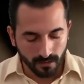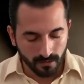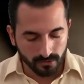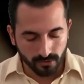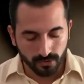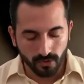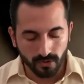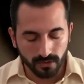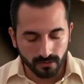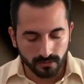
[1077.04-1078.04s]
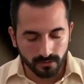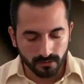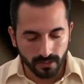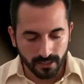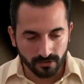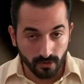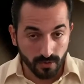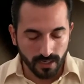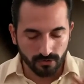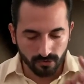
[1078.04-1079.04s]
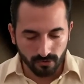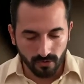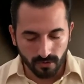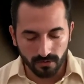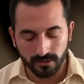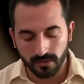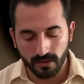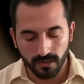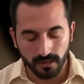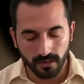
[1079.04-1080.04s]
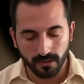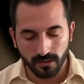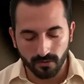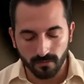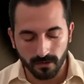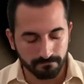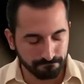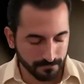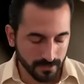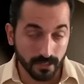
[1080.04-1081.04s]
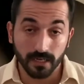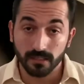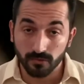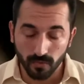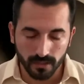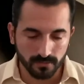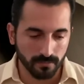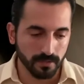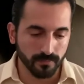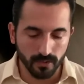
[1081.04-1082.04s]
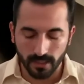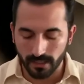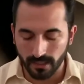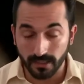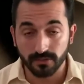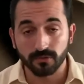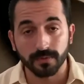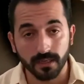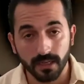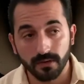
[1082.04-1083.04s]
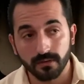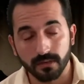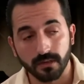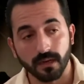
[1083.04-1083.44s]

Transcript: So son, S-O-N, son started in Cuba in the 1920s with people like Ignacio Piñero and